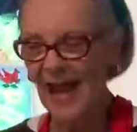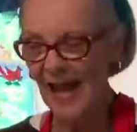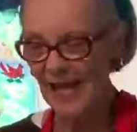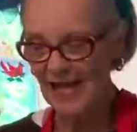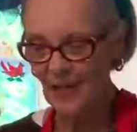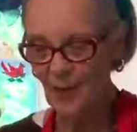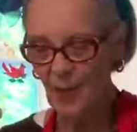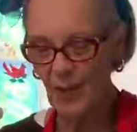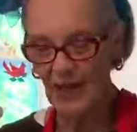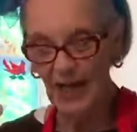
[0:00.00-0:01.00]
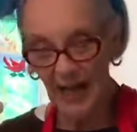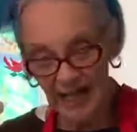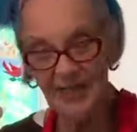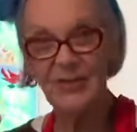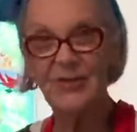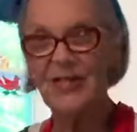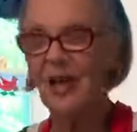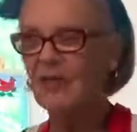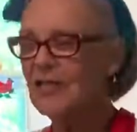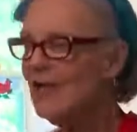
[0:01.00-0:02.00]
And what I do is
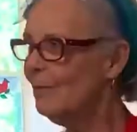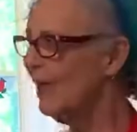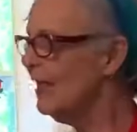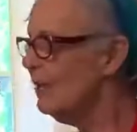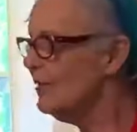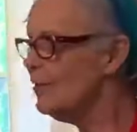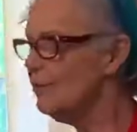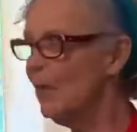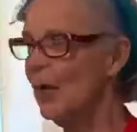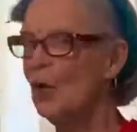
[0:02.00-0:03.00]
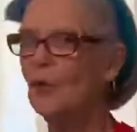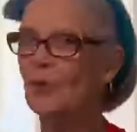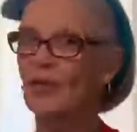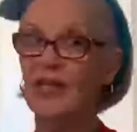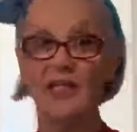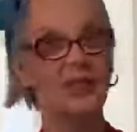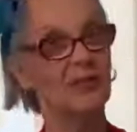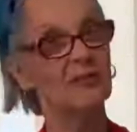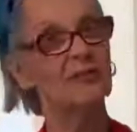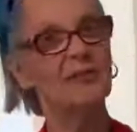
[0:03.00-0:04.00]
every time I come into my own
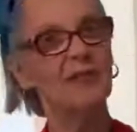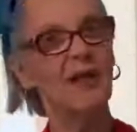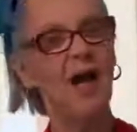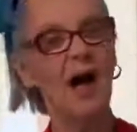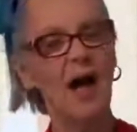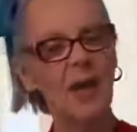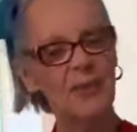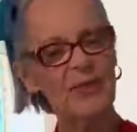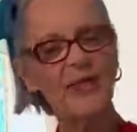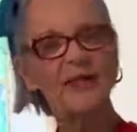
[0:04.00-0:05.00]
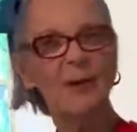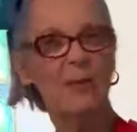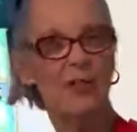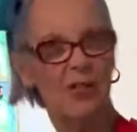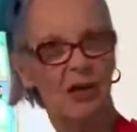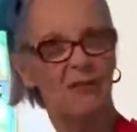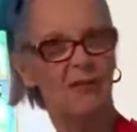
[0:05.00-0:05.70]
kitchen, I pretend I'm a chef.